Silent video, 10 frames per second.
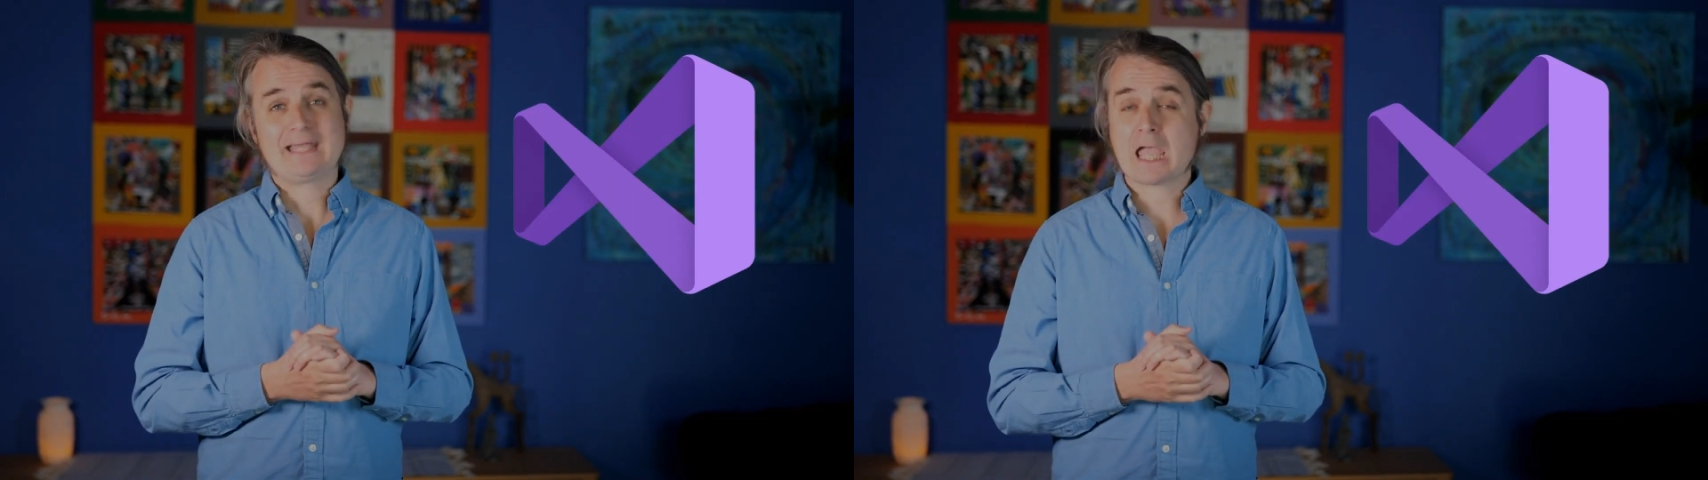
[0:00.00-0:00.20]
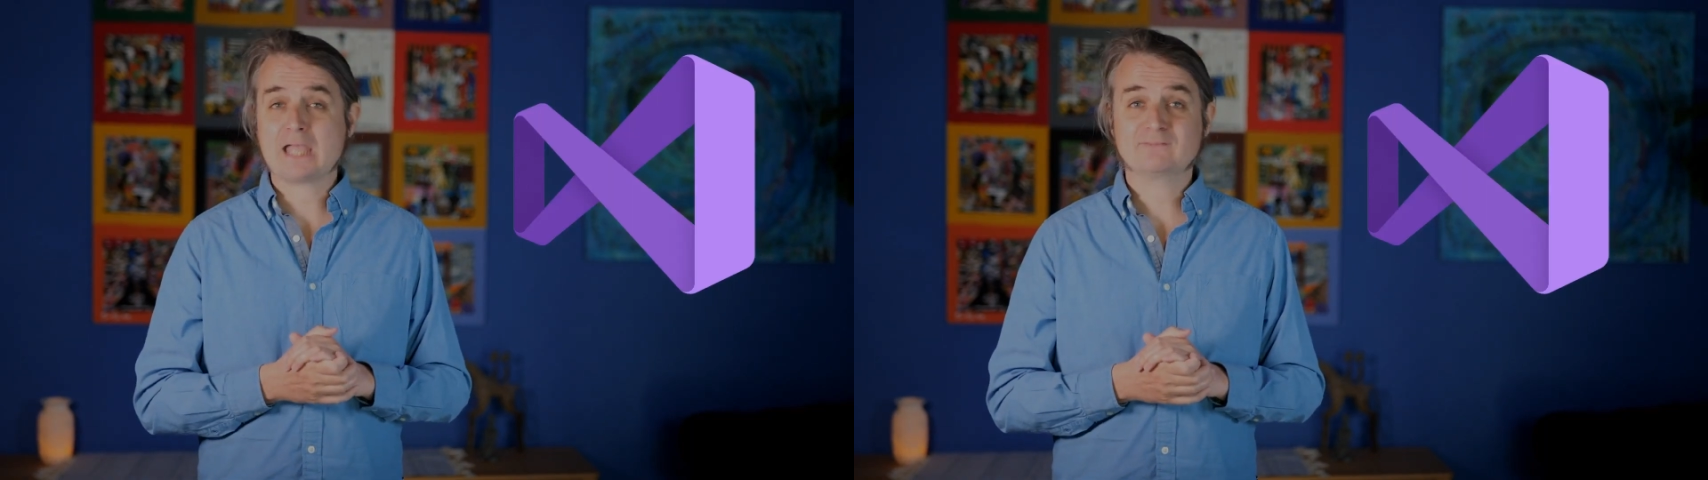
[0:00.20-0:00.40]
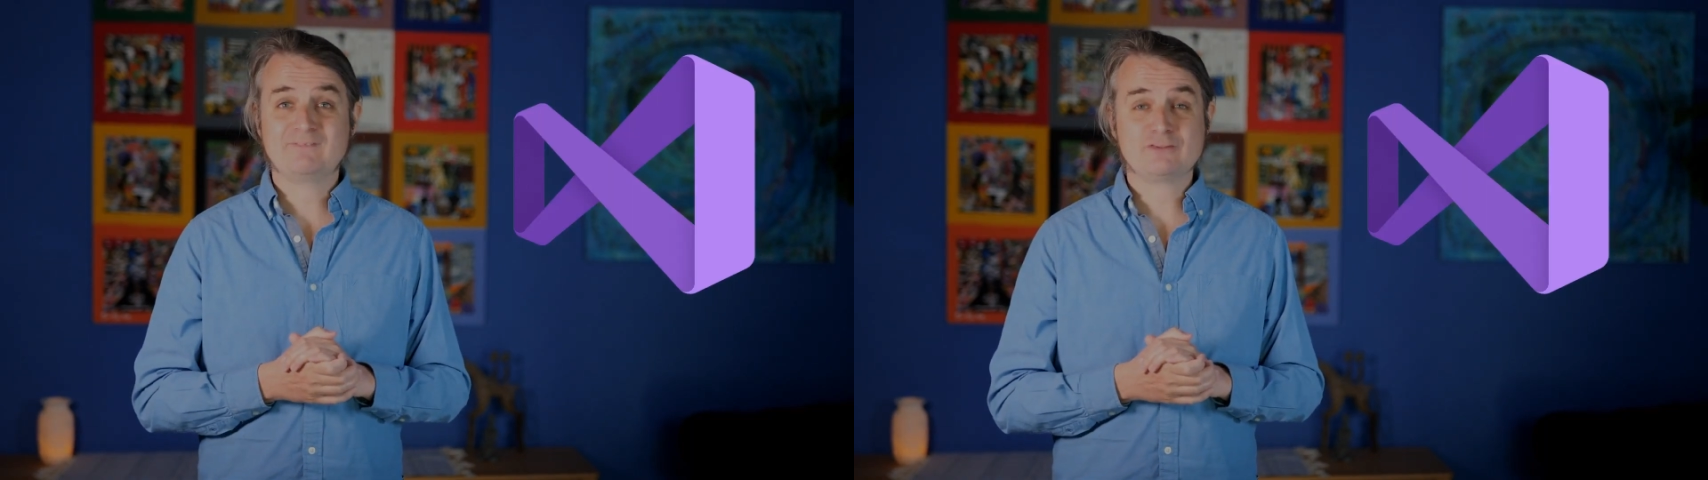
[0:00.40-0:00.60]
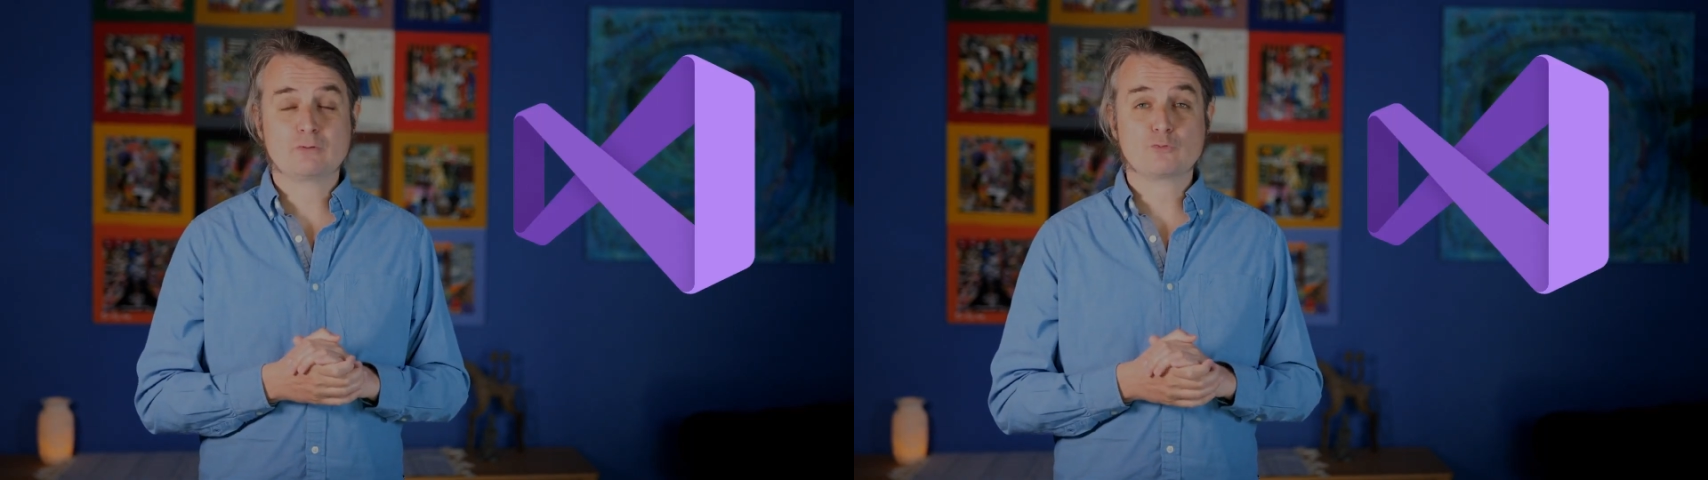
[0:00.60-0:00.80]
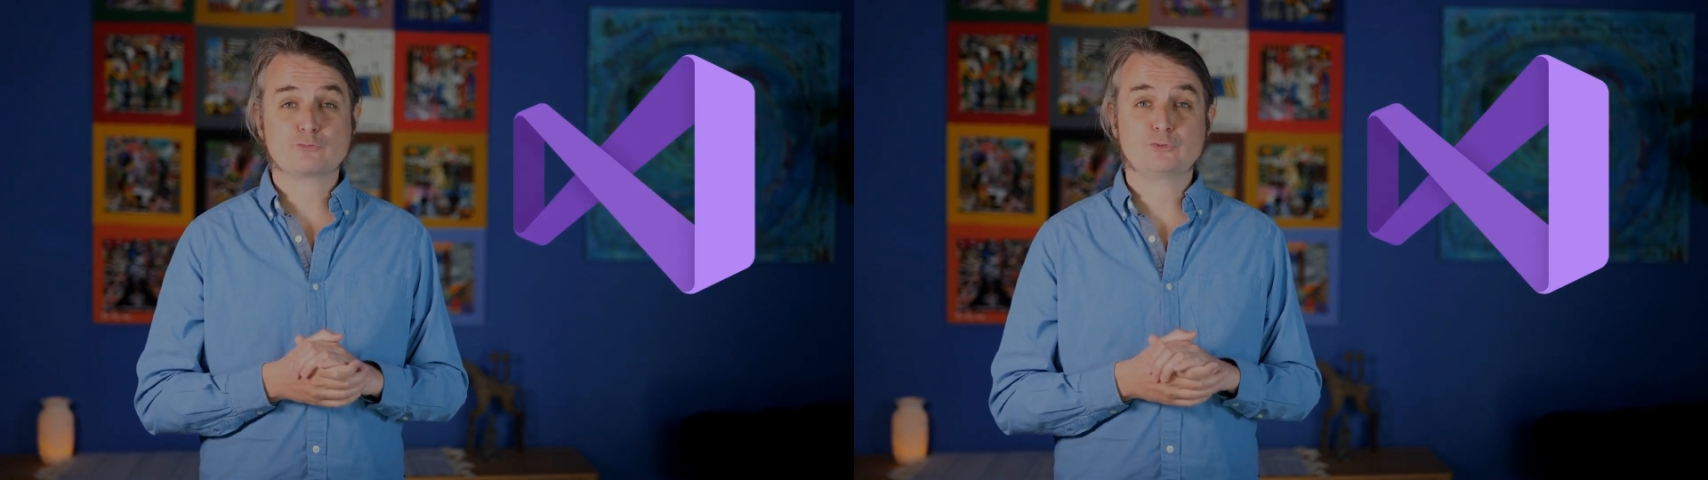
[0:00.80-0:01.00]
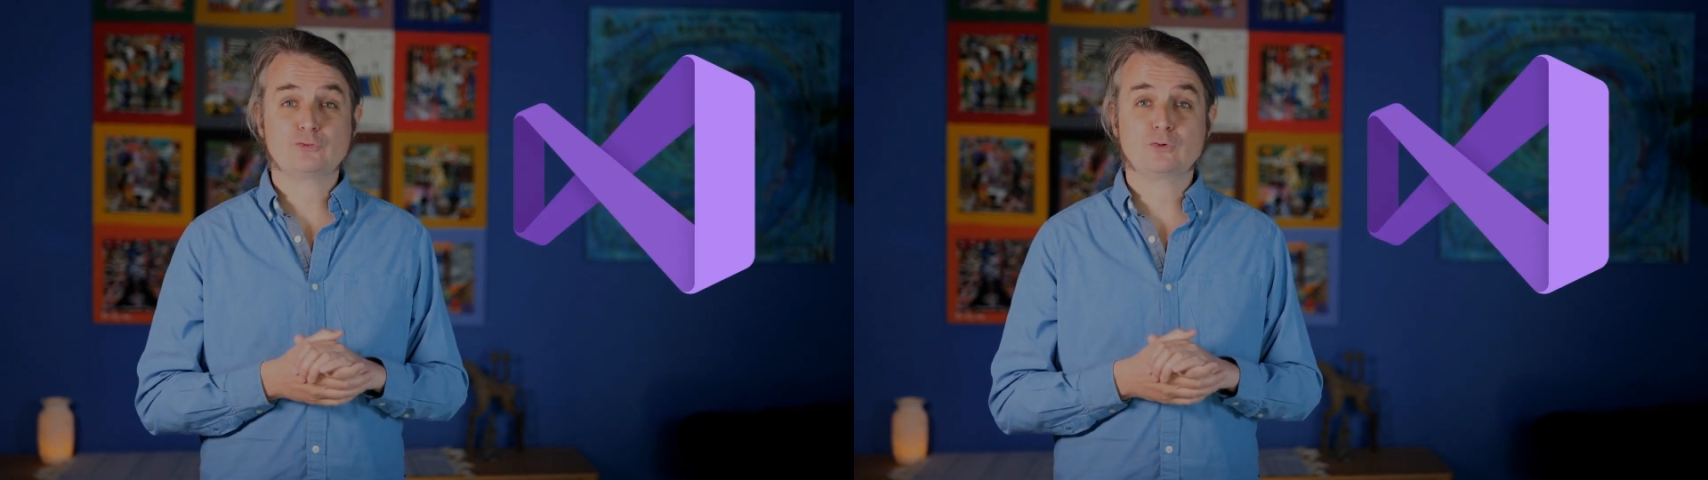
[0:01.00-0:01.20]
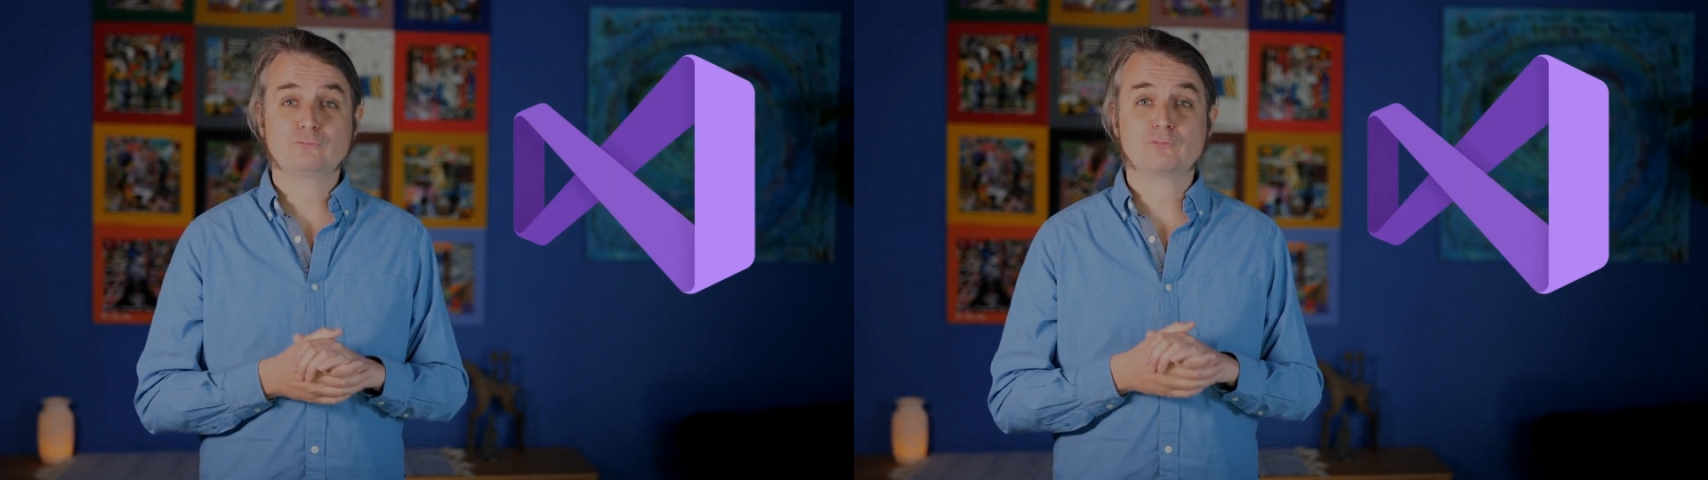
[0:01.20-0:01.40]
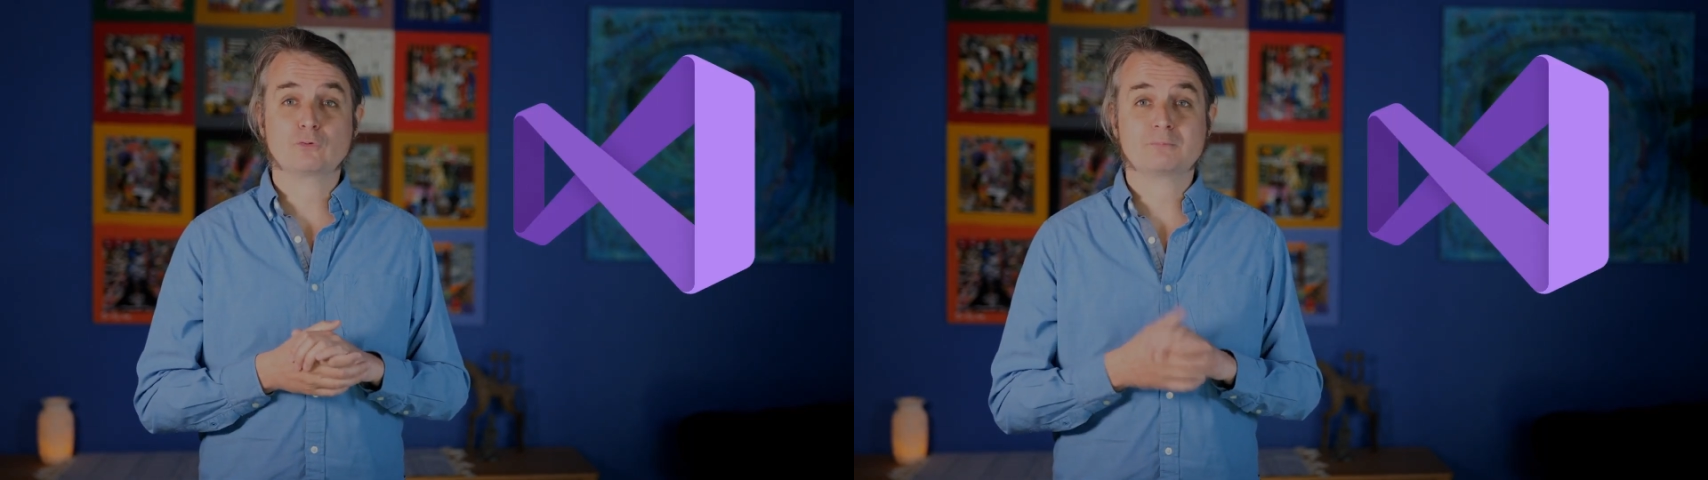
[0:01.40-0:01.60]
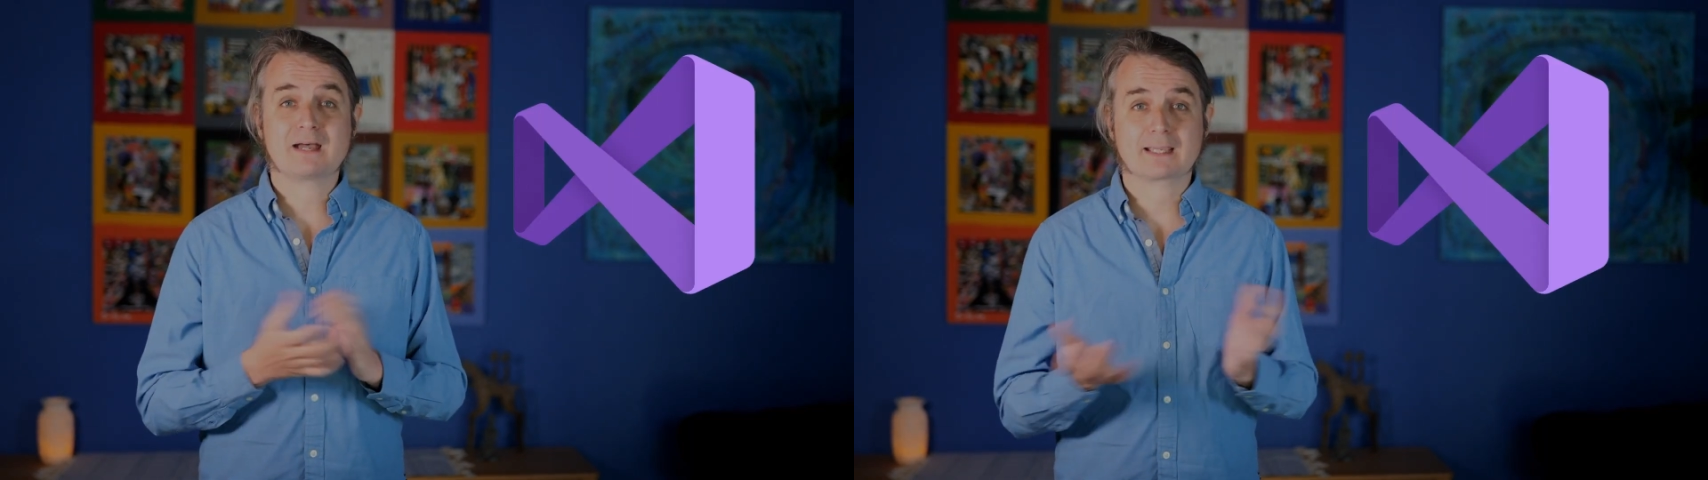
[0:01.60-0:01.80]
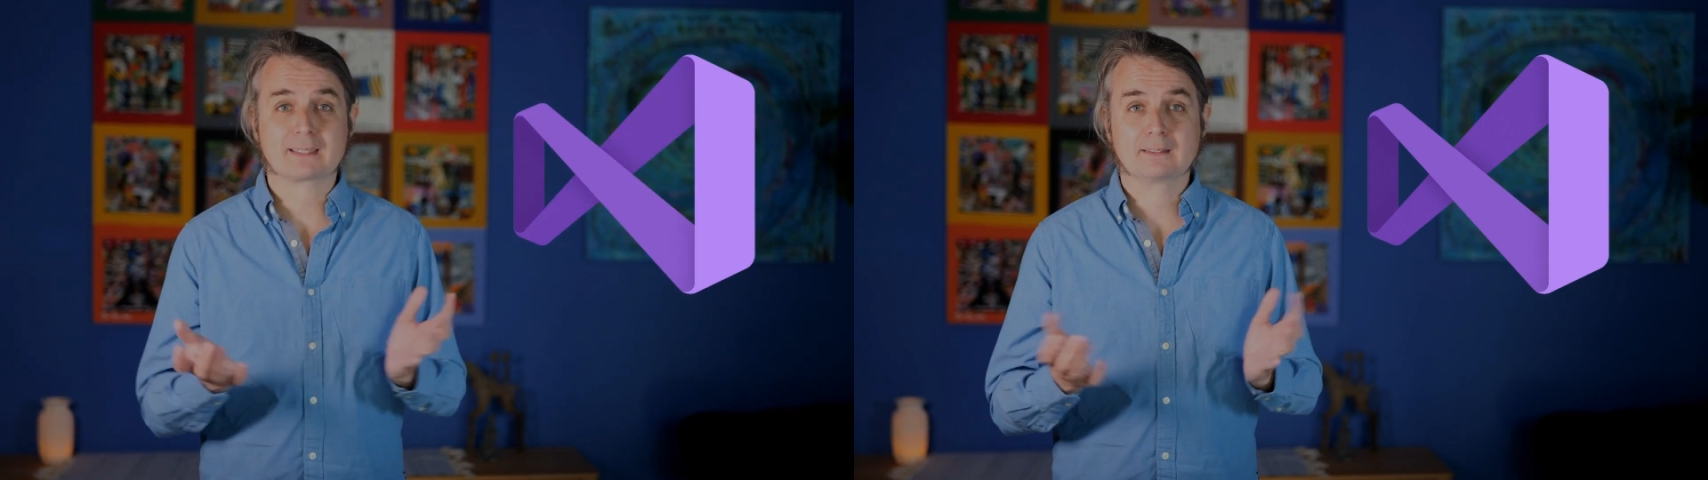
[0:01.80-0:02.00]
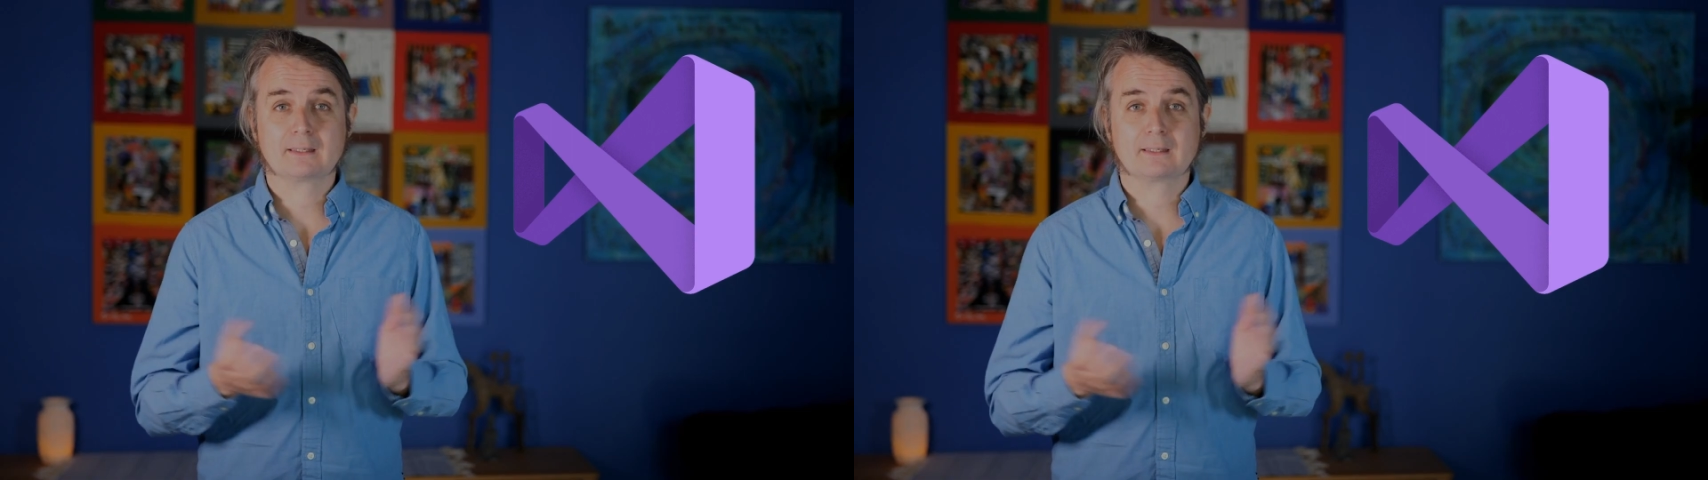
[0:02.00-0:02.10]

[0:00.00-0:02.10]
and Visual Studio for Mac.